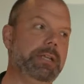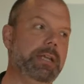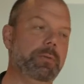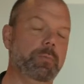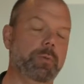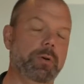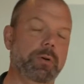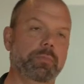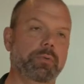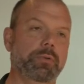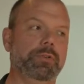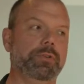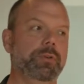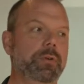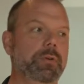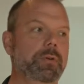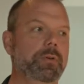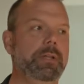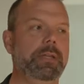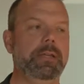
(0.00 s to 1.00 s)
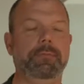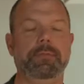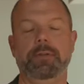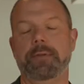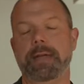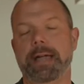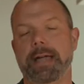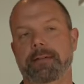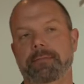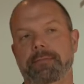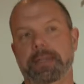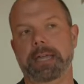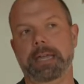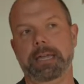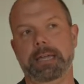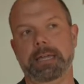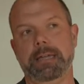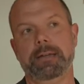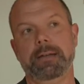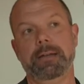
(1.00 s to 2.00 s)
It won't protrude if you have
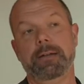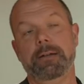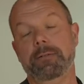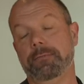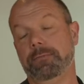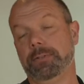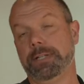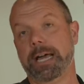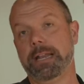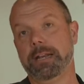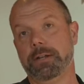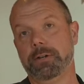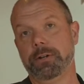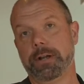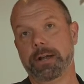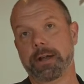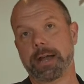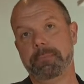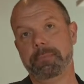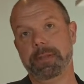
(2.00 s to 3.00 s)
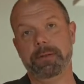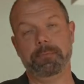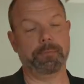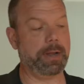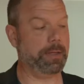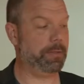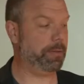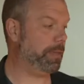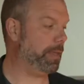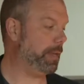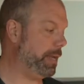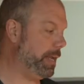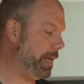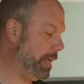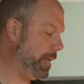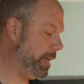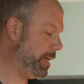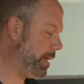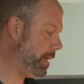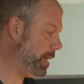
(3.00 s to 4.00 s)
a flat under cabinet rather than
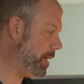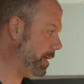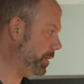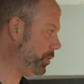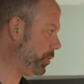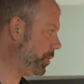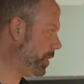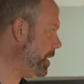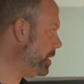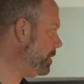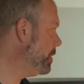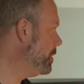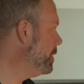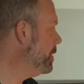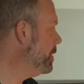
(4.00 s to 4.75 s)
a tray.